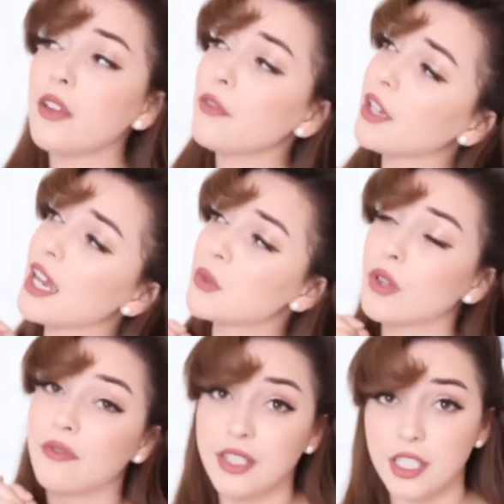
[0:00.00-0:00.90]
If you guys
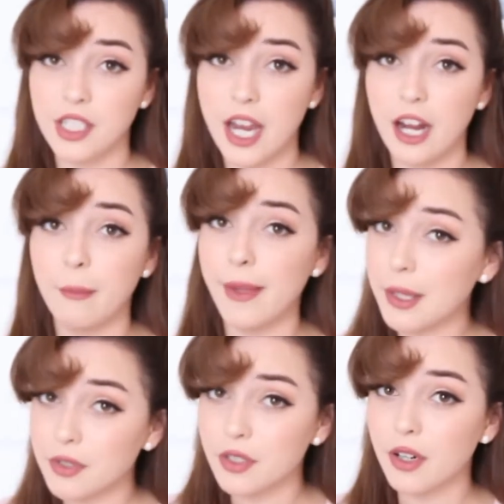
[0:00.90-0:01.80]
want vintage hair and
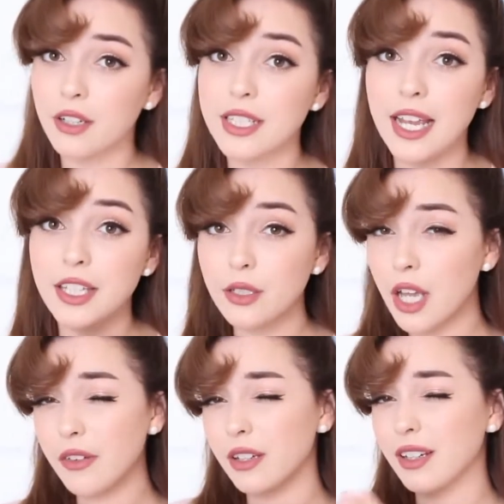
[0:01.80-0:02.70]
makeup tutorials, I do
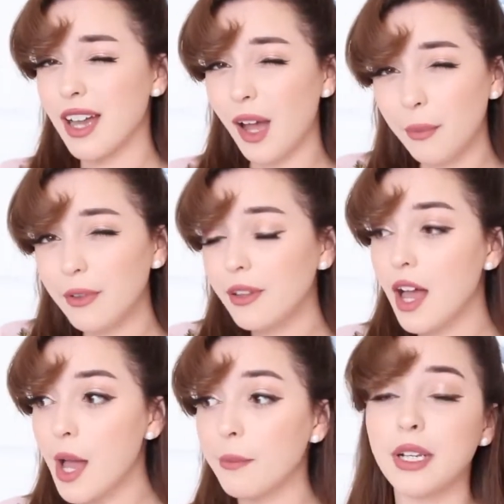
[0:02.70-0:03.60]
have a couple
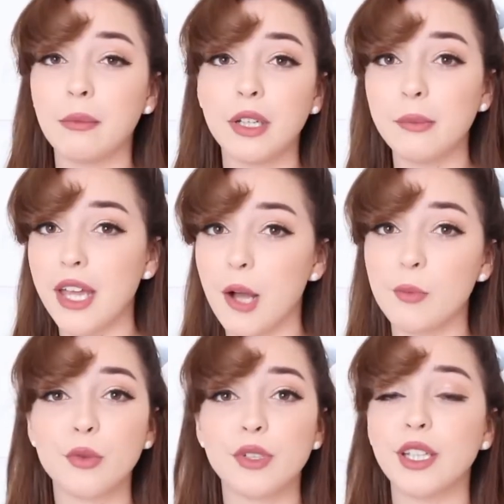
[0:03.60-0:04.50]
up, but I'm going to be
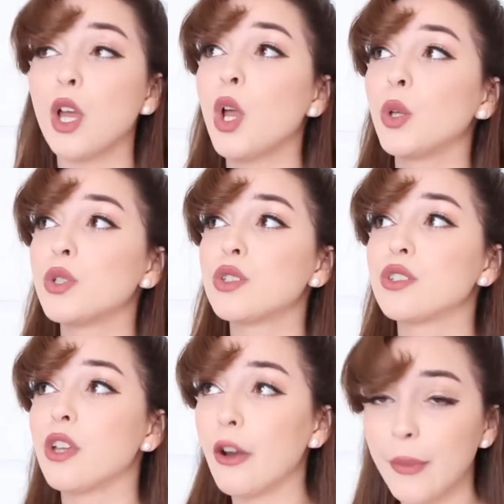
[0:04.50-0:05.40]
uploading
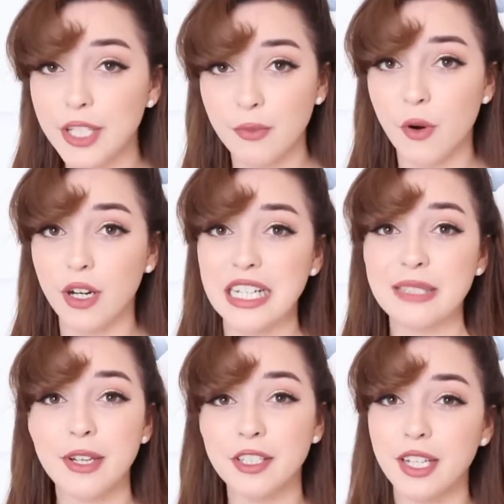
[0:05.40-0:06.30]
so much more,
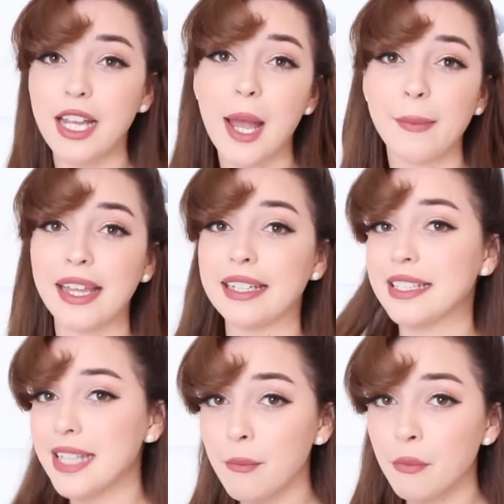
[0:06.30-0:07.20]
especially coming
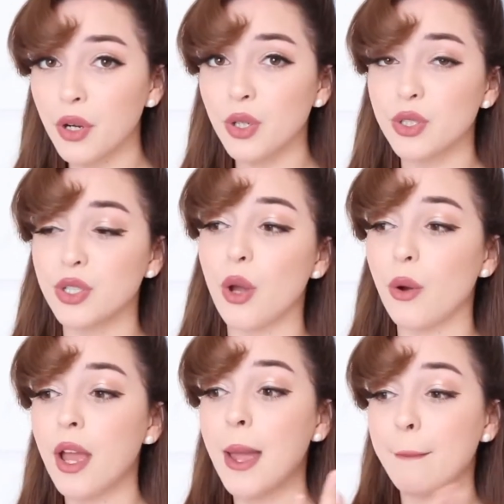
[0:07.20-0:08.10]
December.
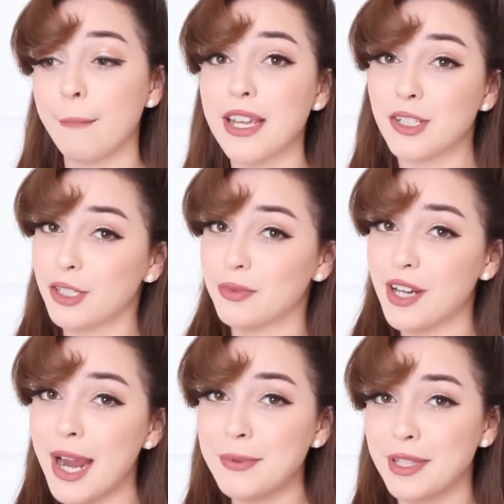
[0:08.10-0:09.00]
So make sure you
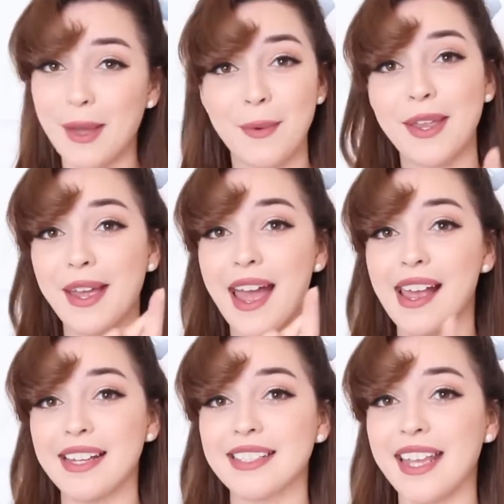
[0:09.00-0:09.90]
subscribe so that way you
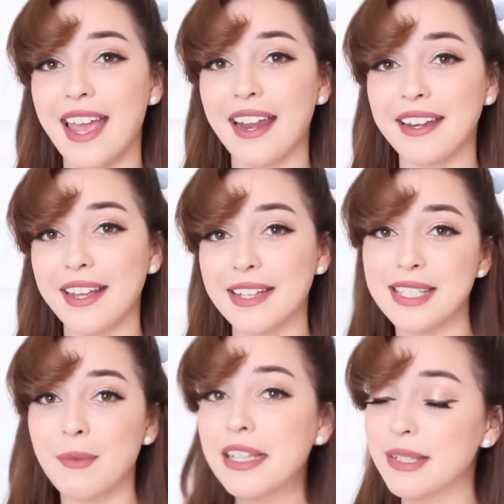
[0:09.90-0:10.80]
guys can get
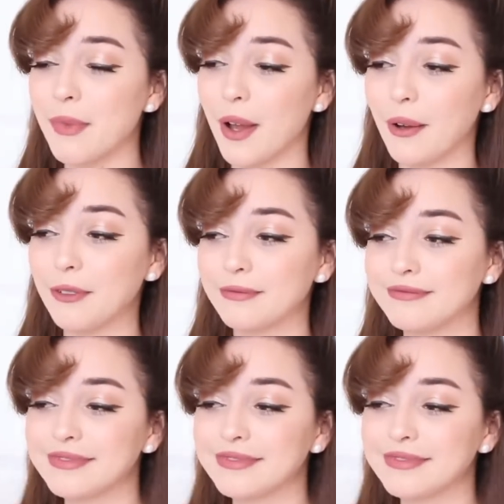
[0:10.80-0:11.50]
some inspo.